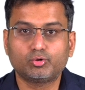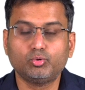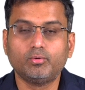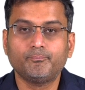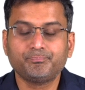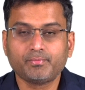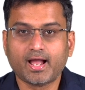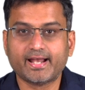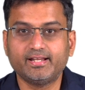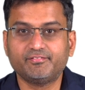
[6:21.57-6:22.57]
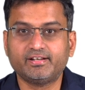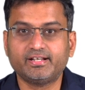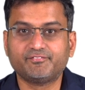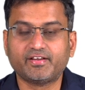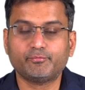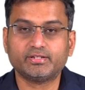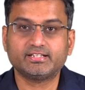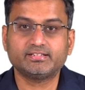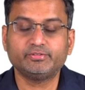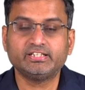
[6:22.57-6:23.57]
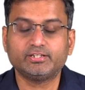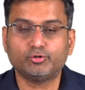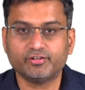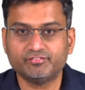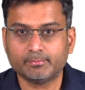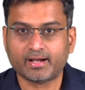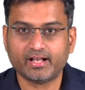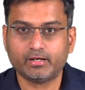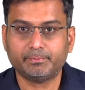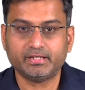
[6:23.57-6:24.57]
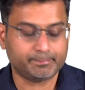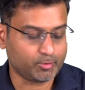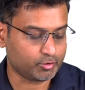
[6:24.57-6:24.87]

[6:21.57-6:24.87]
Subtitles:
to identify whether we need to give them higher PEEP,